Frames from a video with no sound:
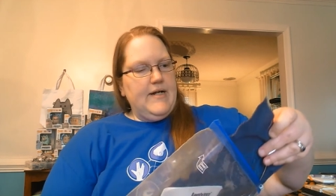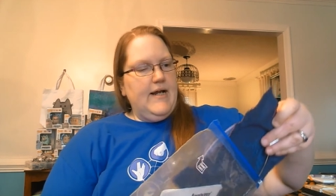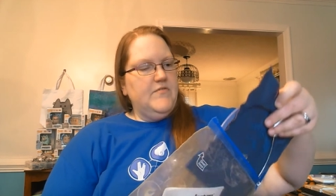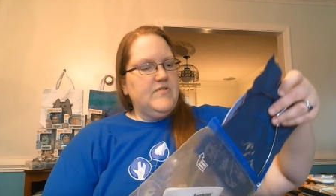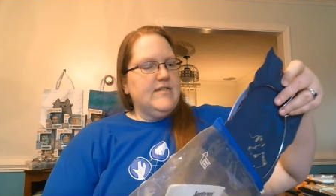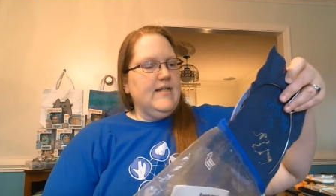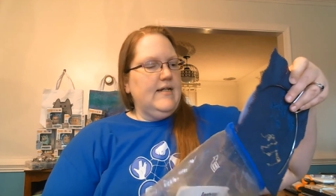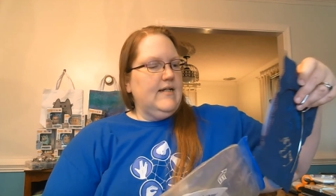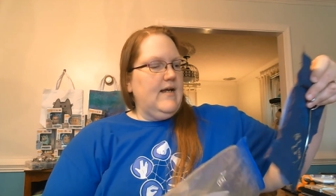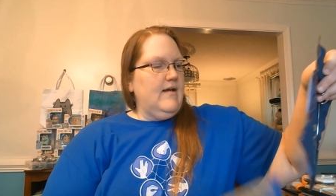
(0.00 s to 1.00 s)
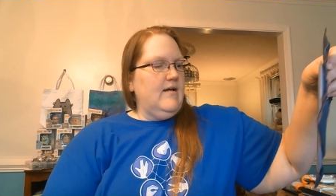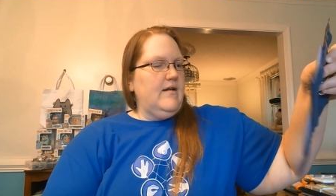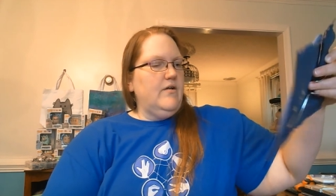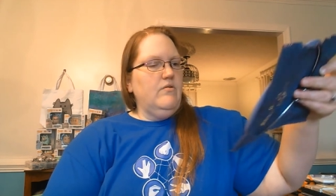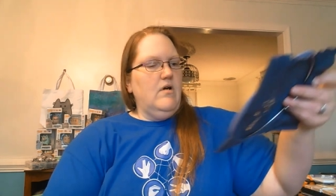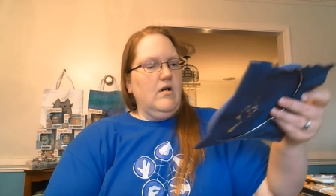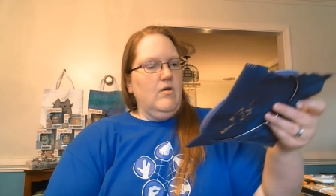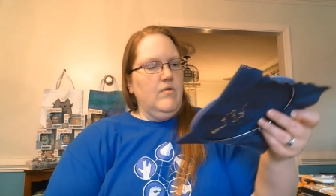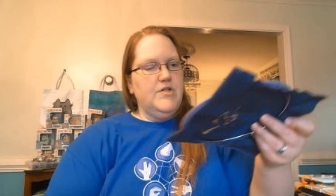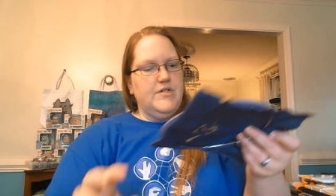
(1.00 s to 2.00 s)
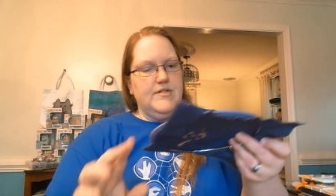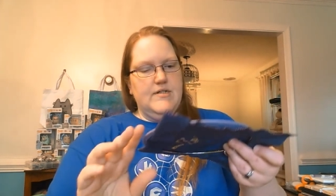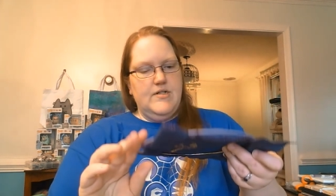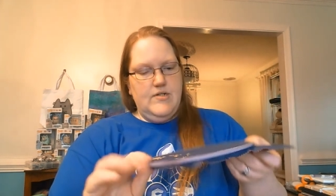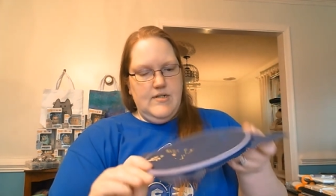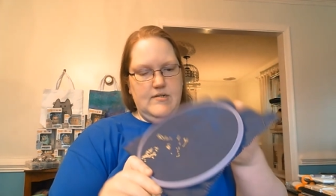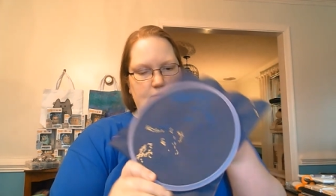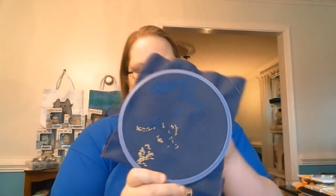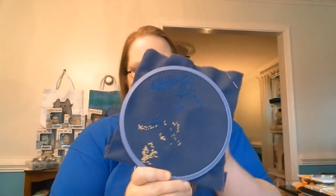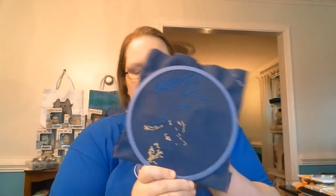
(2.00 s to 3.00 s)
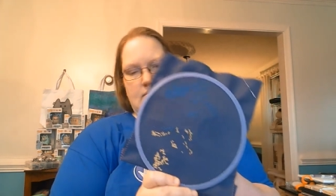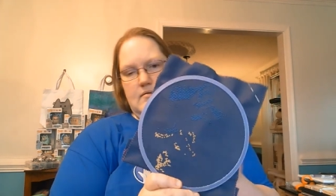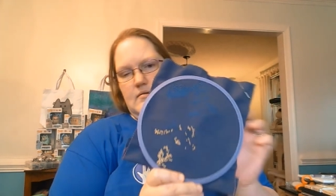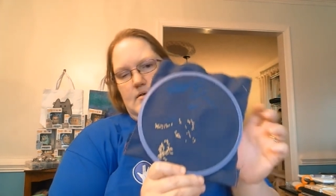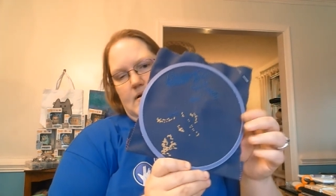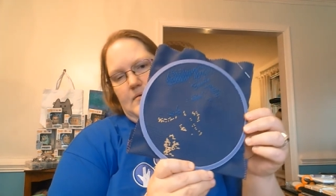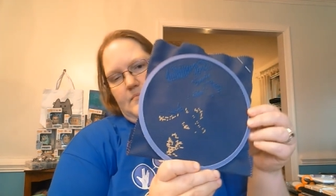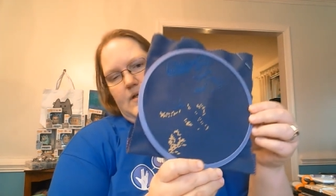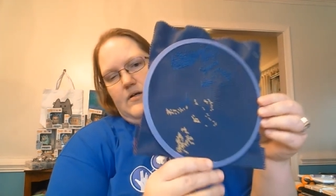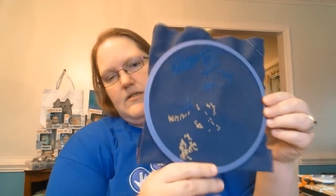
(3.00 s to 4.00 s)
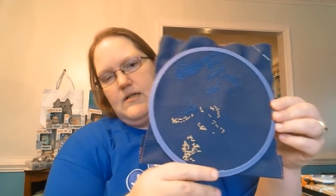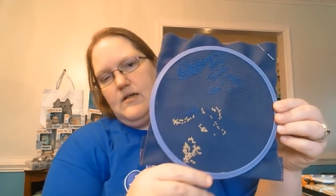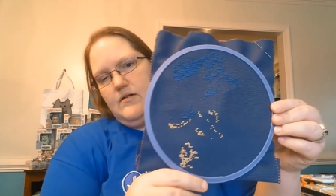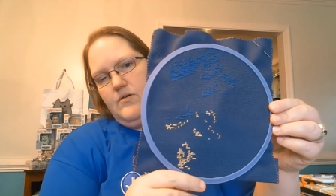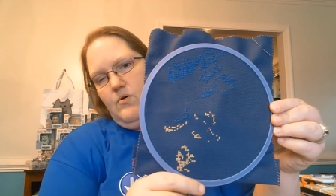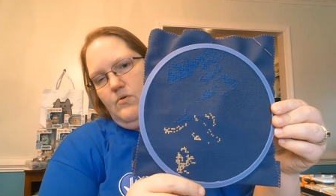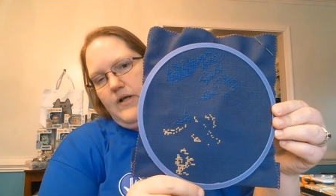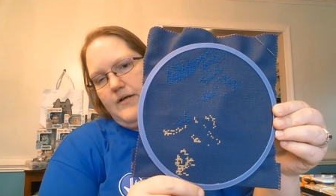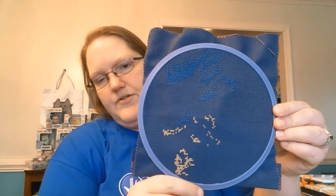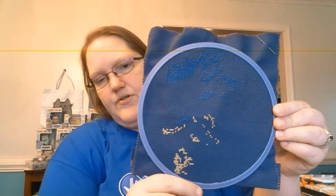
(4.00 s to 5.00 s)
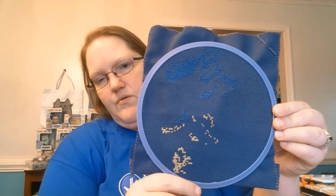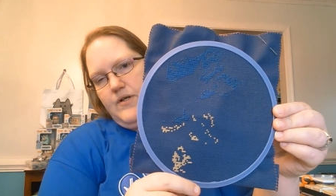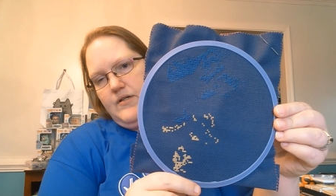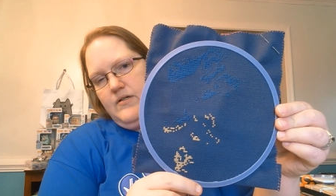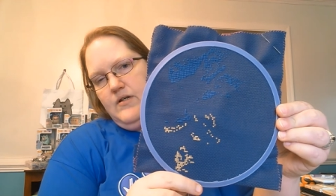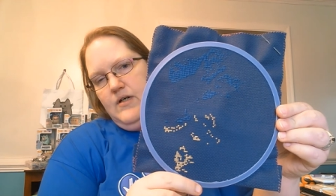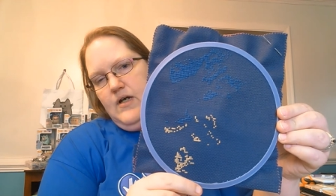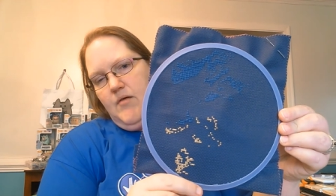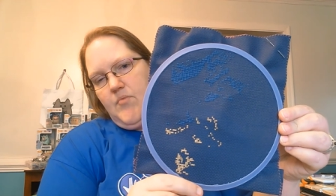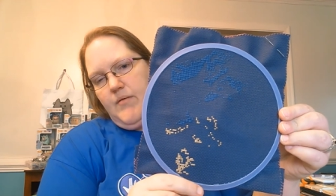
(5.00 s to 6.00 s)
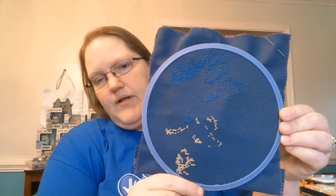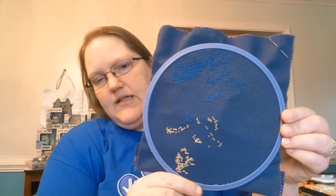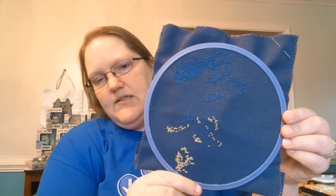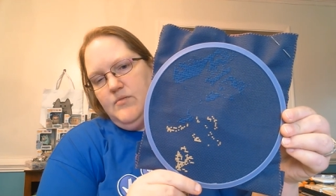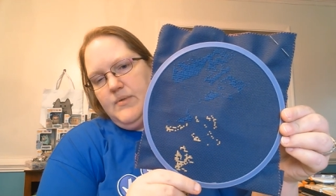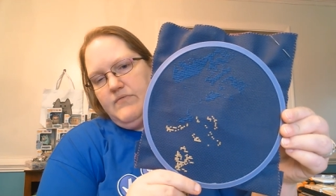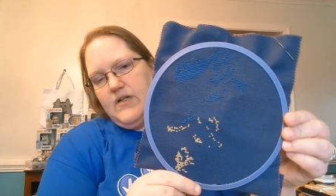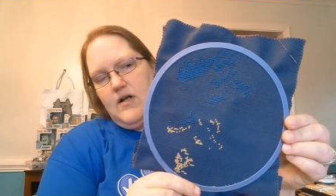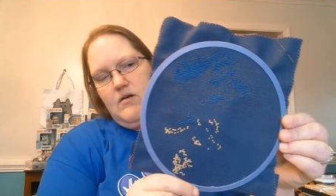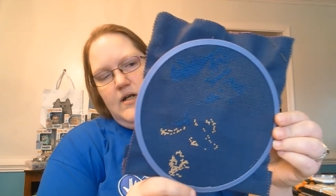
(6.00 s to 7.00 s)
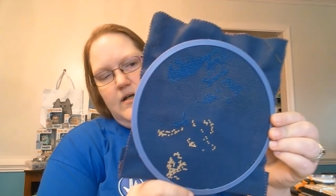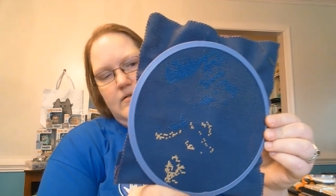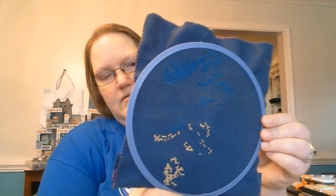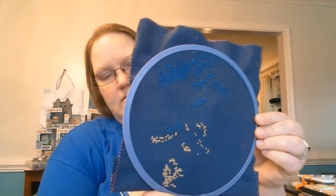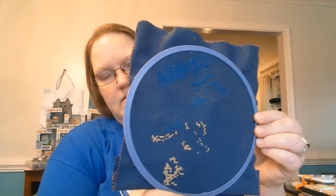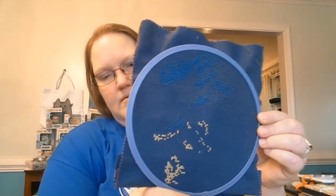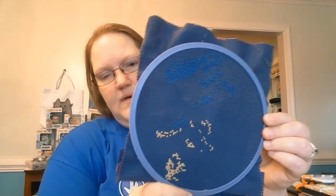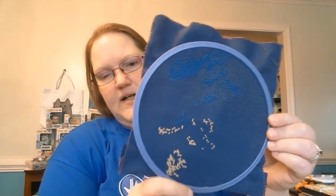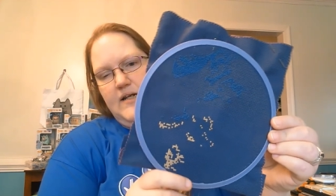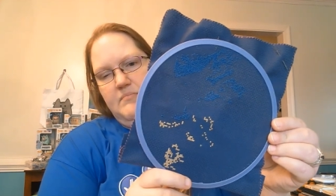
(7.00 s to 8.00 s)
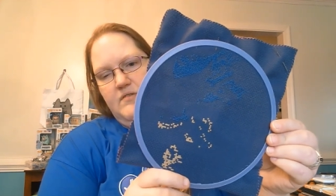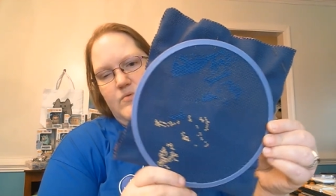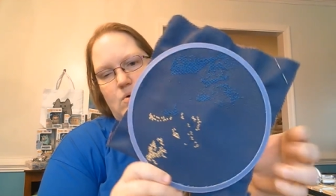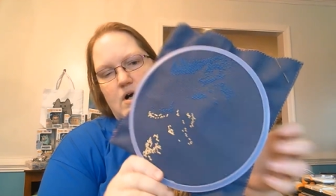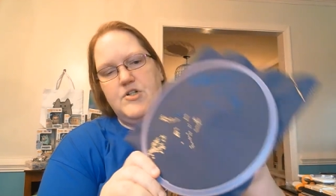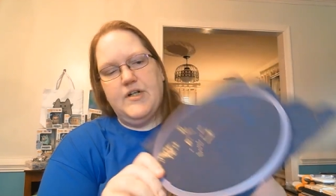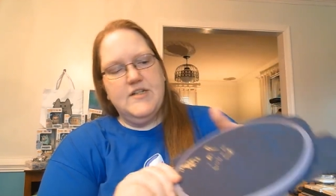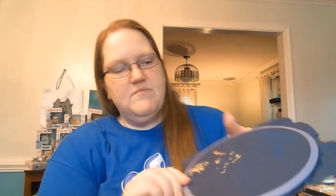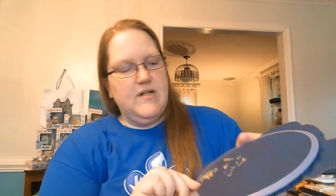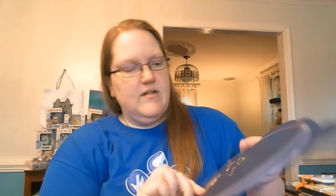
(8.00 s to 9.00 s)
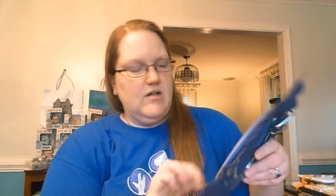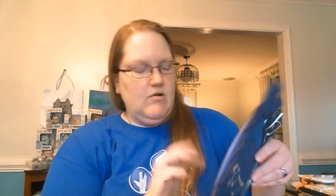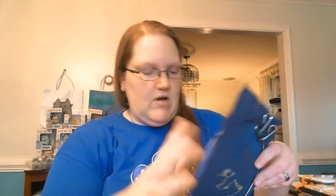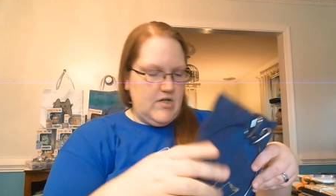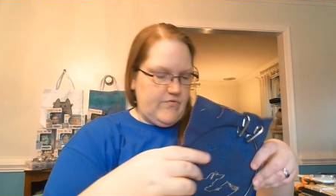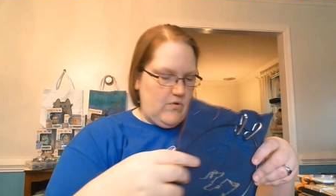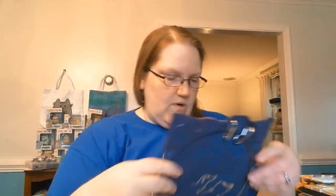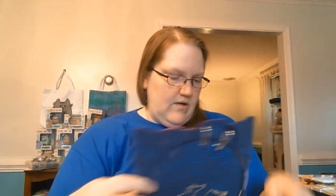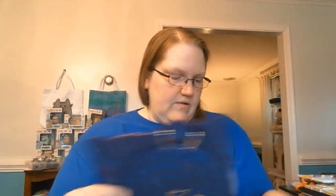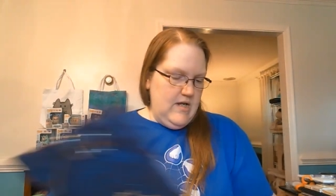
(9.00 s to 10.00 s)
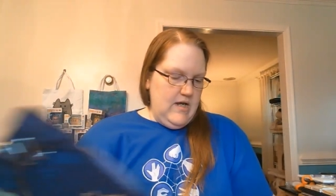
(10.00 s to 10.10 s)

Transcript: I have decided I, I no longer wish to stitch this. Um, you can see I didn't do a whole lot to start with. Probably needs a little bit of an ironing. Might need a bit of a washing. It's been in the garage for a while.